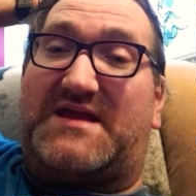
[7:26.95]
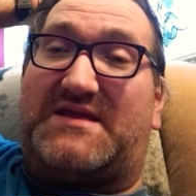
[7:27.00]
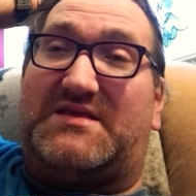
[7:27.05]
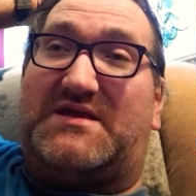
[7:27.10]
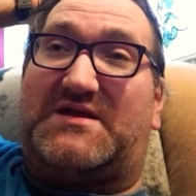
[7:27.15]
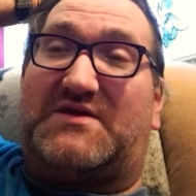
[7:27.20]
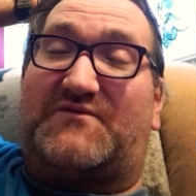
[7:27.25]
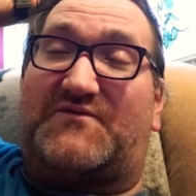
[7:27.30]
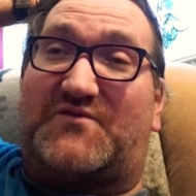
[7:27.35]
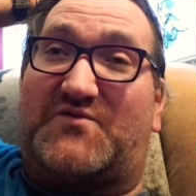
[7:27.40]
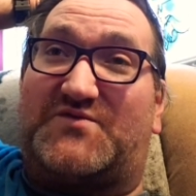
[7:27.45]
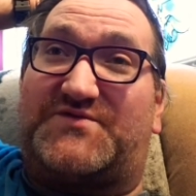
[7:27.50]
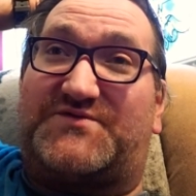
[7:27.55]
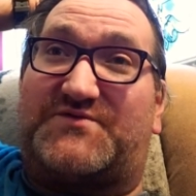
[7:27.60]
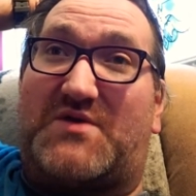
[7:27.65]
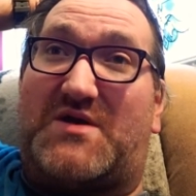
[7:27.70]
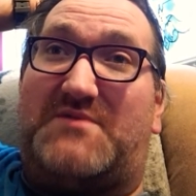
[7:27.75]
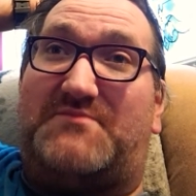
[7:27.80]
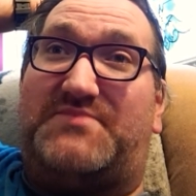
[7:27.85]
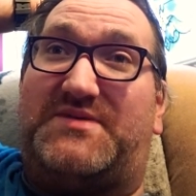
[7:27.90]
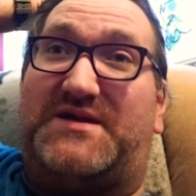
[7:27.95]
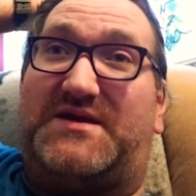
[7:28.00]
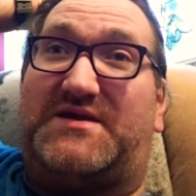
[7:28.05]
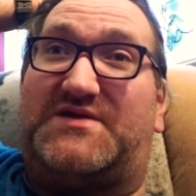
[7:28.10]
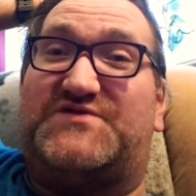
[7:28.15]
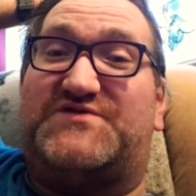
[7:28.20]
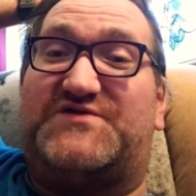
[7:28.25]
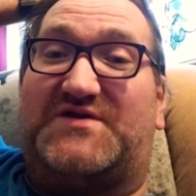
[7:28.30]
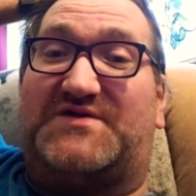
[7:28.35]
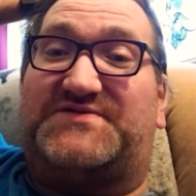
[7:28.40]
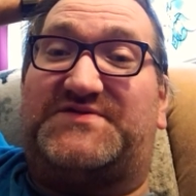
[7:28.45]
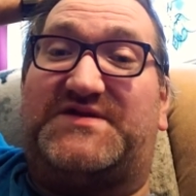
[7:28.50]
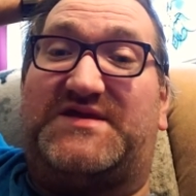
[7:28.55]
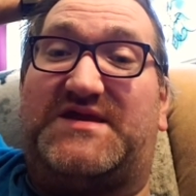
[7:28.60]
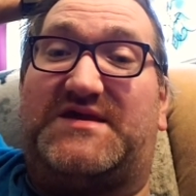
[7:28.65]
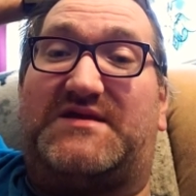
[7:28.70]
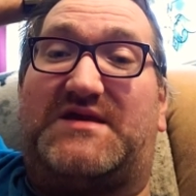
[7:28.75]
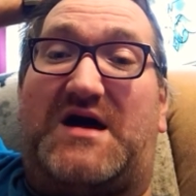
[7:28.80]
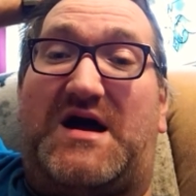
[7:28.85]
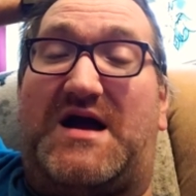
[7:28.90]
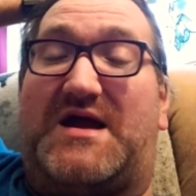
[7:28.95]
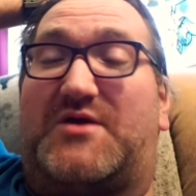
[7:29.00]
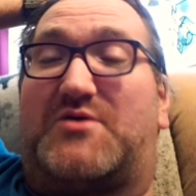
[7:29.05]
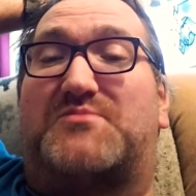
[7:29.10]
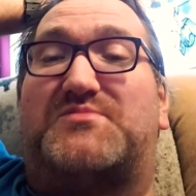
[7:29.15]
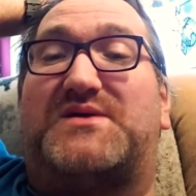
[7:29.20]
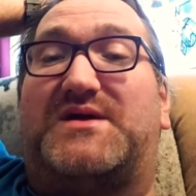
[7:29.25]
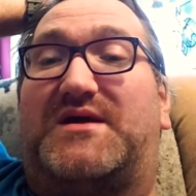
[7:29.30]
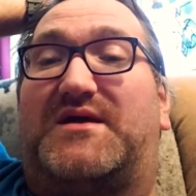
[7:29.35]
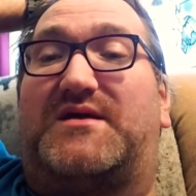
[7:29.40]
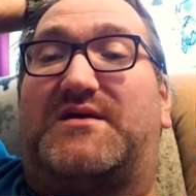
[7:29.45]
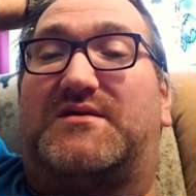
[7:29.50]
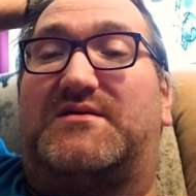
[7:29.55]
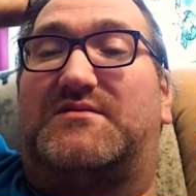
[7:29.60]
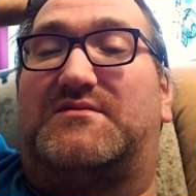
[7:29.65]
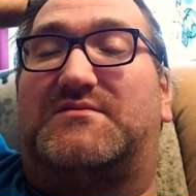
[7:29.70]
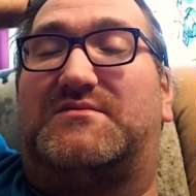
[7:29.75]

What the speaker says: and like a first-round pick just to get a higher pick.